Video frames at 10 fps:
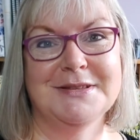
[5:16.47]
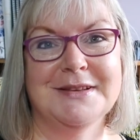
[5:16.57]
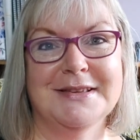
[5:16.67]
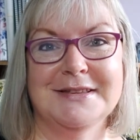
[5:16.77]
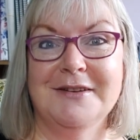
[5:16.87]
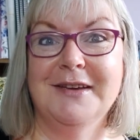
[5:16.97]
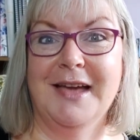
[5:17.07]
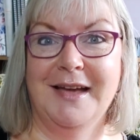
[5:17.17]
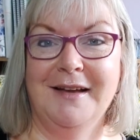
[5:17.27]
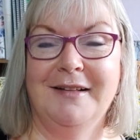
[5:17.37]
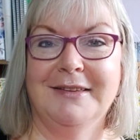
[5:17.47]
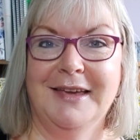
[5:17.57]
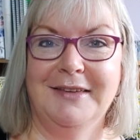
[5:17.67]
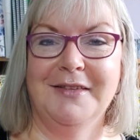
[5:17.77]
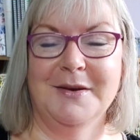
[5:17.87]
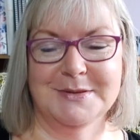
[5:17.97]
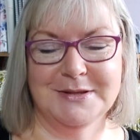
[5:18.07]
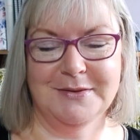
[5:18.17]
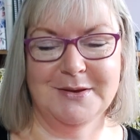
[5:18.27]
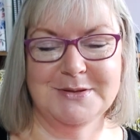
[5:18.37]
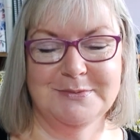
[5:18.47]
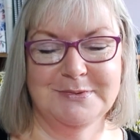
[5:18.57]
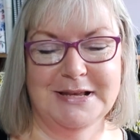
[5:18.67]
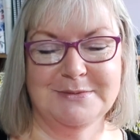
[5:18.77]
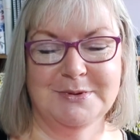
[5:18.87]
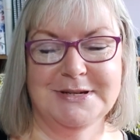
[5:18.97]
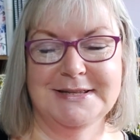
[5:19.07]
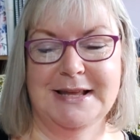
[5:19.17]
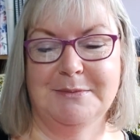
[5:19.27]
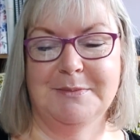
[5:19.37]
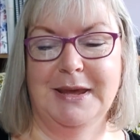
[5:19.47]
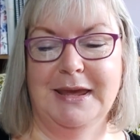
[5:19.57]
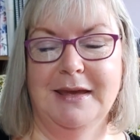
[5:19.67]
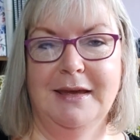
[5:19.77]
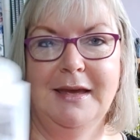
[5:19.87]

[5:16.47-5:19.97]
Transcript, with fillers: So I said, okay, I'll take those. So those, that's what she sent me.